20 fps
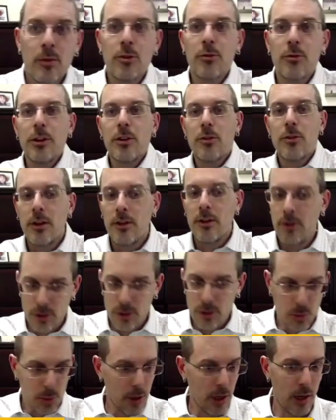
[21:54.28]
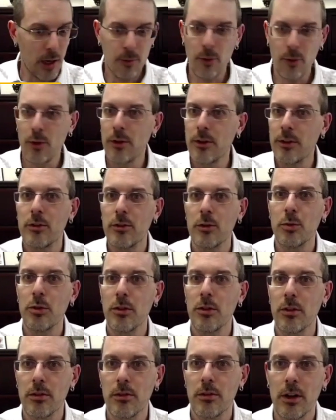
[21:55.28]
of research, and super helpful and
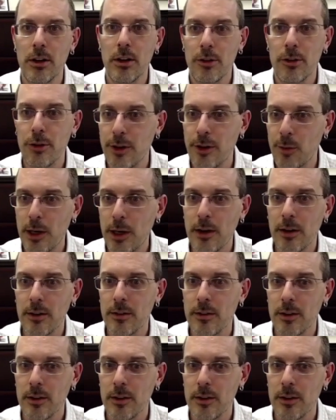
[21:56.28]
super transparent,